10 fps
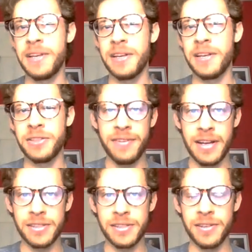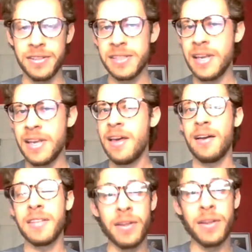your potential advisors,
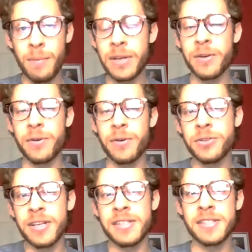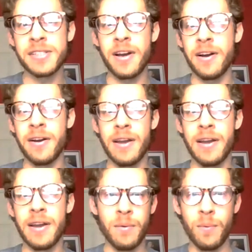tell them what your interests
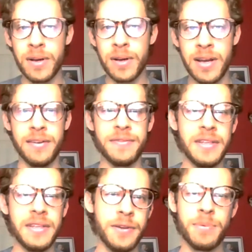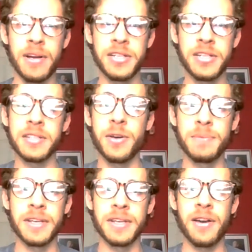are and what kind of DPhil project
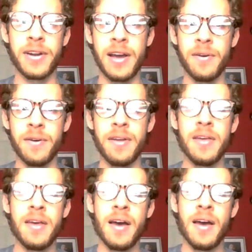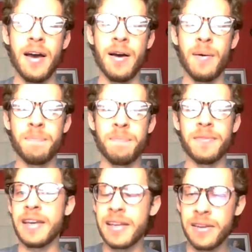you hope to carry out.
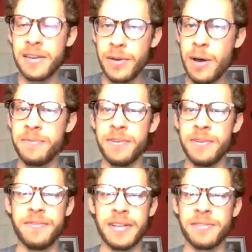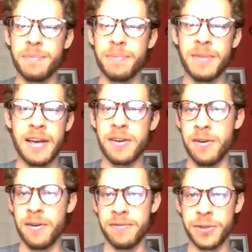Um, they can give you helpful advice from the
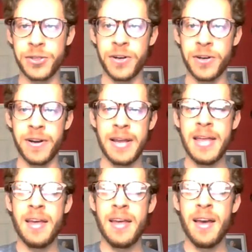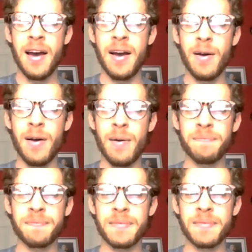get-go for sure.
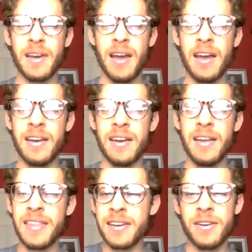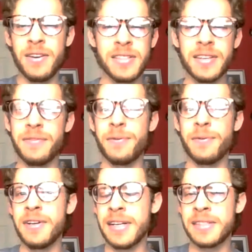Um, and they can also give
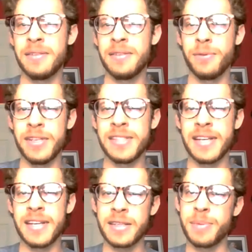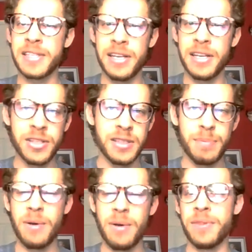you real ex- realistic expectations
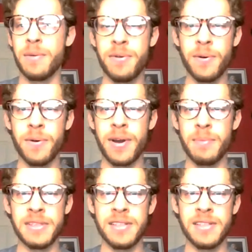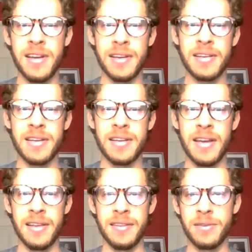about what the program is like
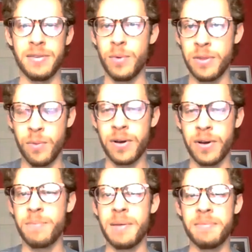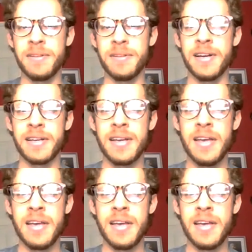and what the work might be like.